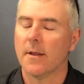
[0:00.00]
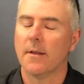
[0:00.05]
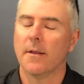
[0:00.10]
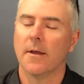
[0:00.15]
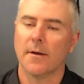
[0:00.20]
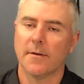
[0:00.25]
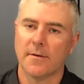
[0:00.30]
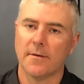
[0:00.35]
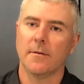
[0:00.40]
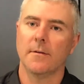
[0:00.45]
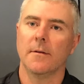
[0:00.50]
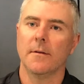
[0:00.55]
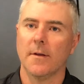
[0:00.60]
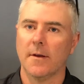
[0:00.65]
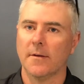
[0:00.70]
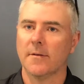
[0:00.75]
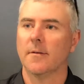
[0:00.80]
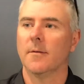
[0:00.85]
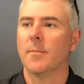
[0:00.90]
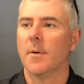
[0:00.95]
That's
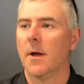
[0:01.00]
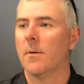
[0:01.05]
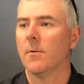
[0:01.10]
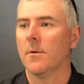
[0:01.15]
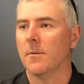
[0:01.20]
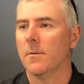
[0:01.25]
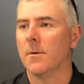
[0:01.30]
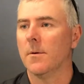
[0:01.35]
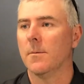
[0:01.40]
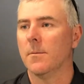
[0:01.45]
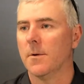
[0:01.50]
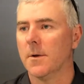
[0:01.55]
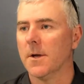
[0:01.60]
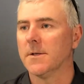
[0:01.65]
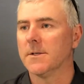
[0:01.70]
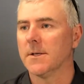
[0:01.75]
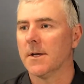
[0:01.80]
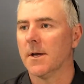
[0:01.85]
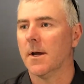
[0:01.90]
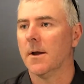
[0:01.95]
the part where we
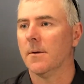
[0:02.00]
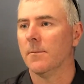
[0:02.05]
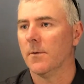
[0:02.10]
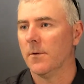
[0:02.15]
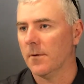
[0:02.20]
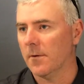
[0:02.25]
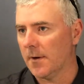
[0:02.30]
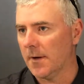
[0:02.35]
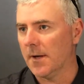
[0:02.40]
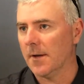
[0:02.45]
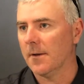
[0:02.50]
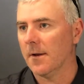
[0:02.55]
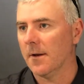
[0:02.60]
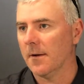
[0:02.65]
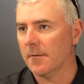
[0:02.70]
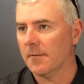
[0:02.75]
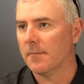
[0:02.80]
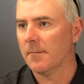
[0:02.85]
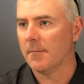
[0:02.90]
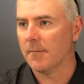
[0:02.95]
educate, and we've got to get
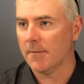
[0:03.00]
that